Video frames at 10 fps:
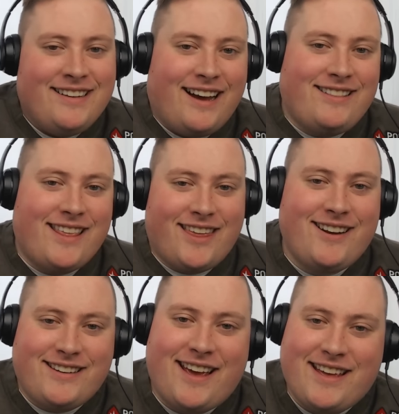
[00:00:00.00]
of the
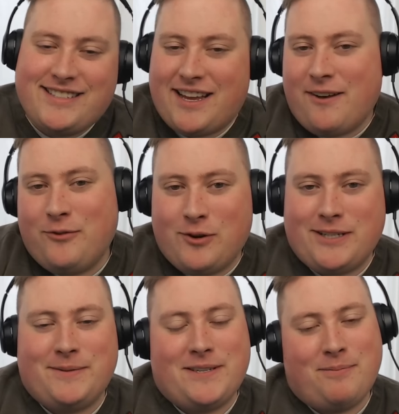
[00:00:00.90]
30 days of
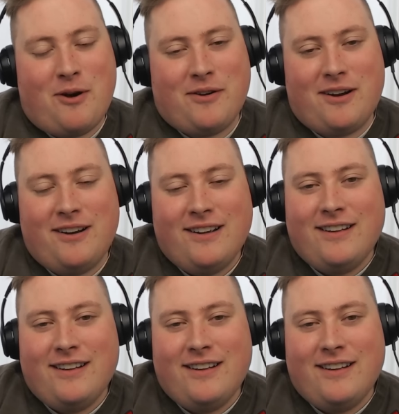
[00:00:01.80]
Christmas poker.